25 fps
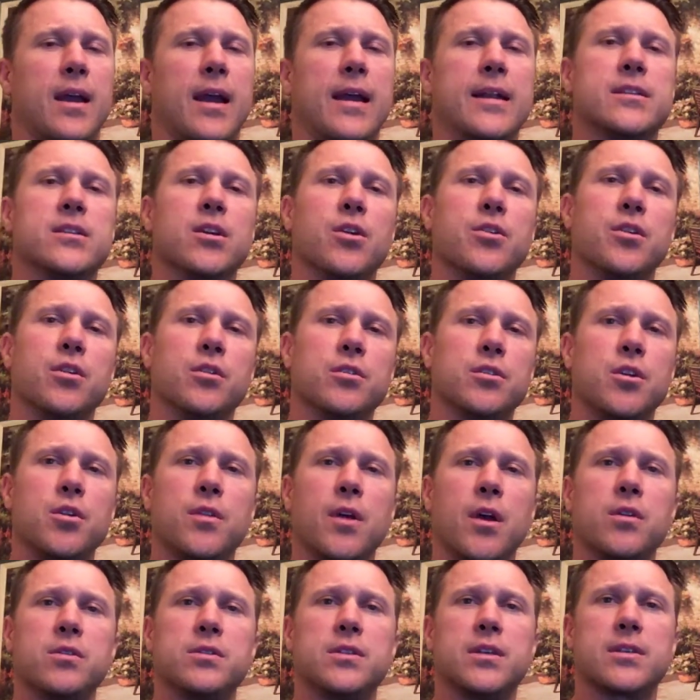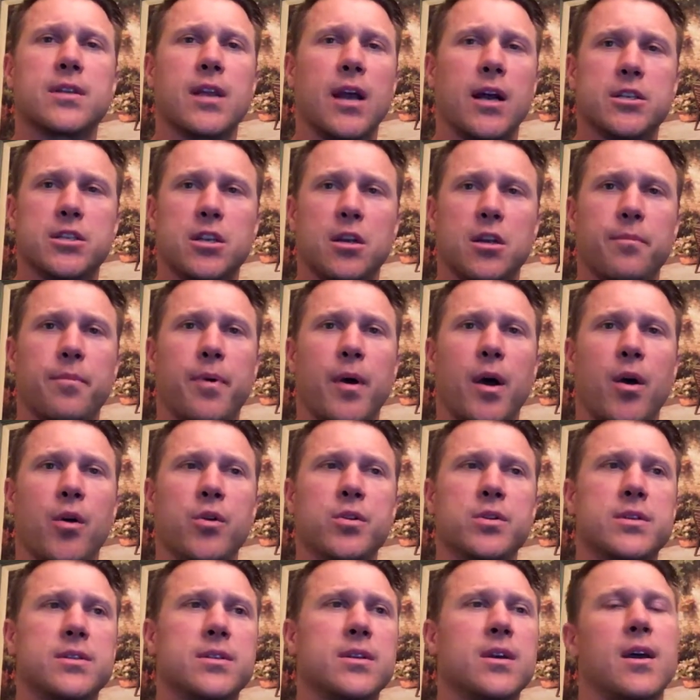And so you'll do those discussion
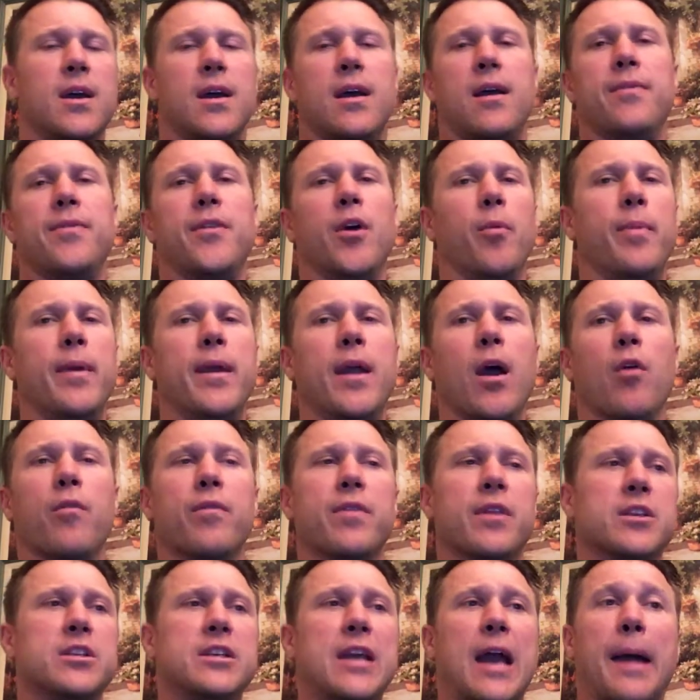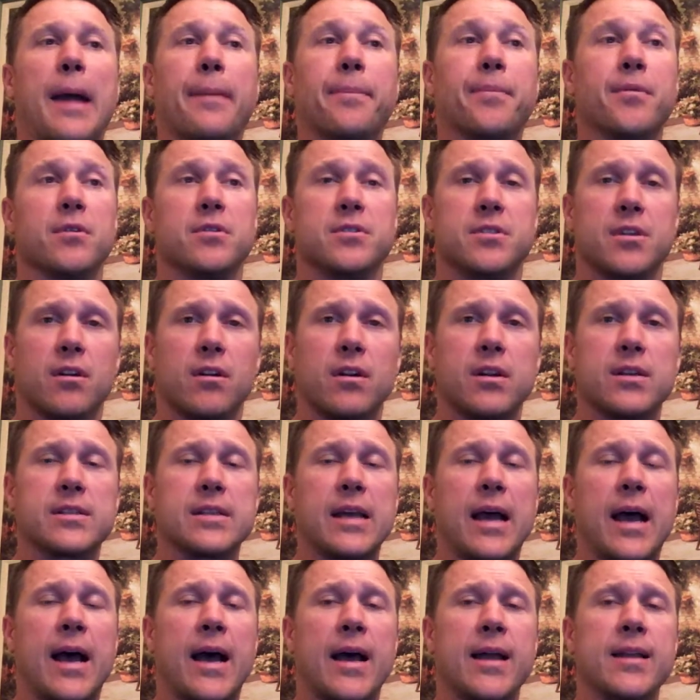posts. They'll be over the chapters that are
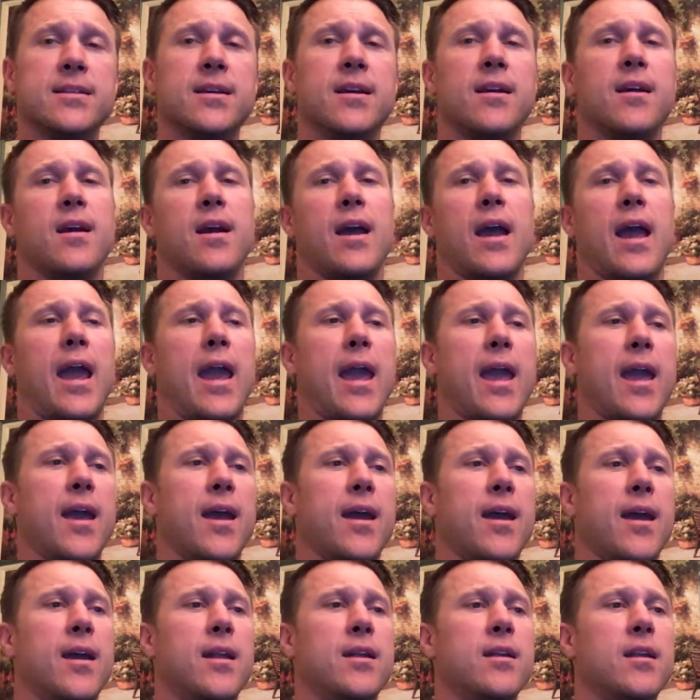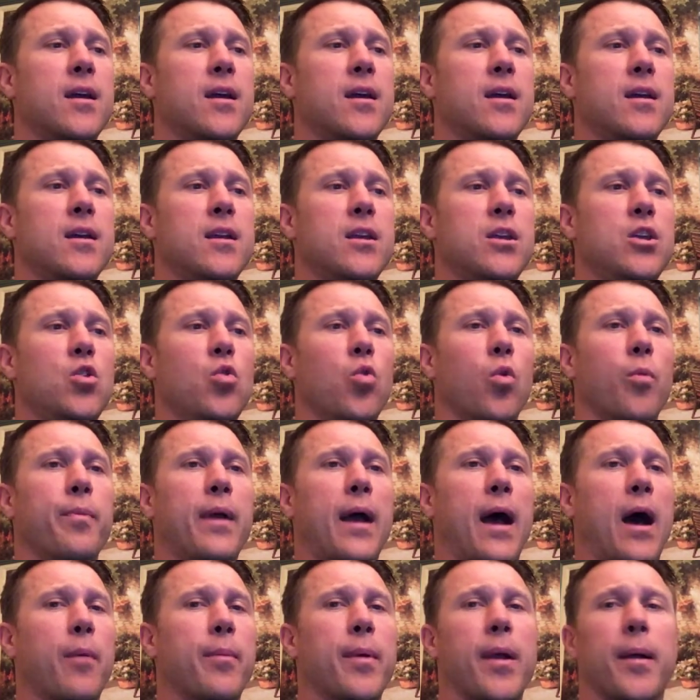assigned, and I'll
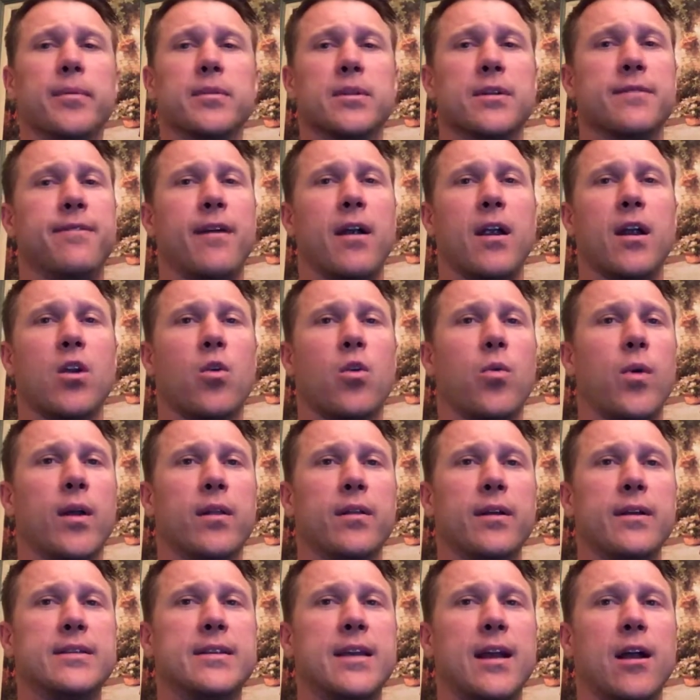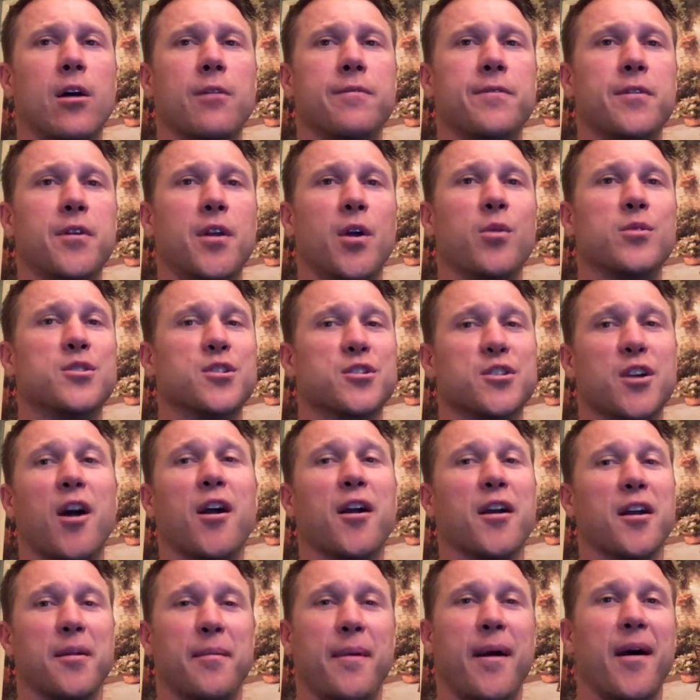be able to very quickly tell if you know what you're
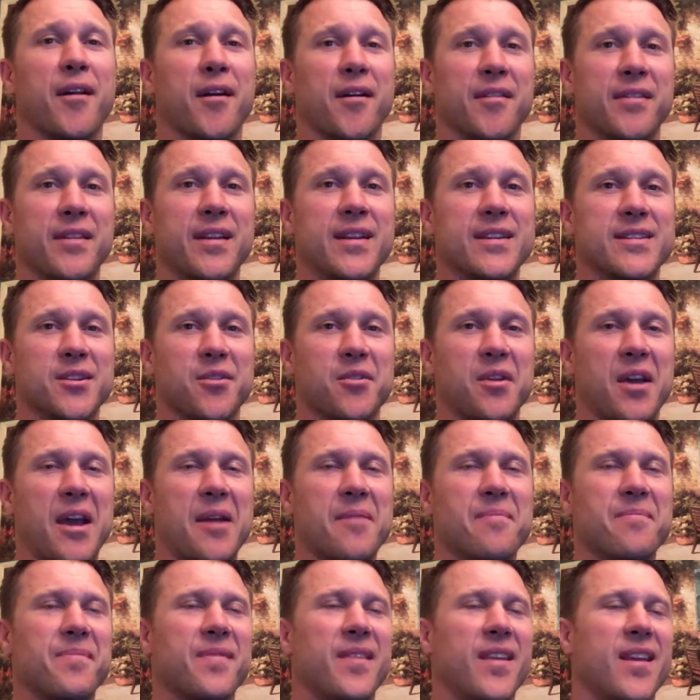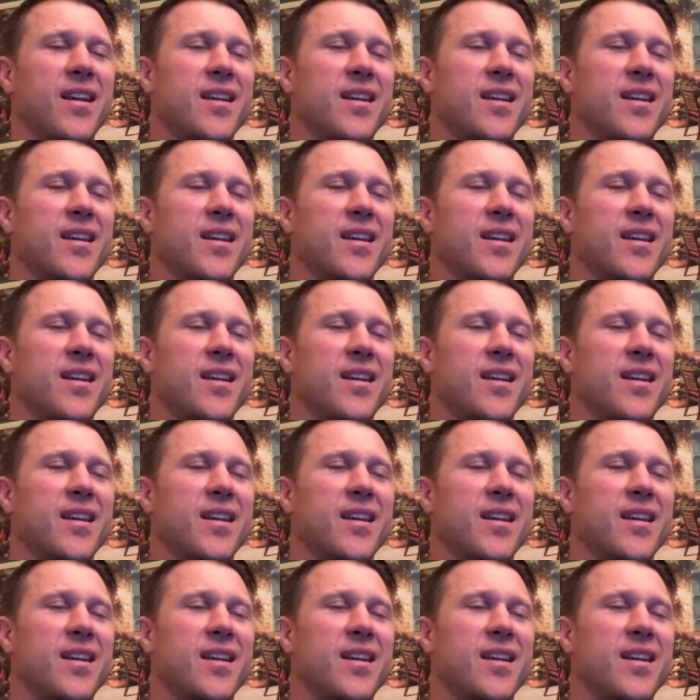talking about on these, okay?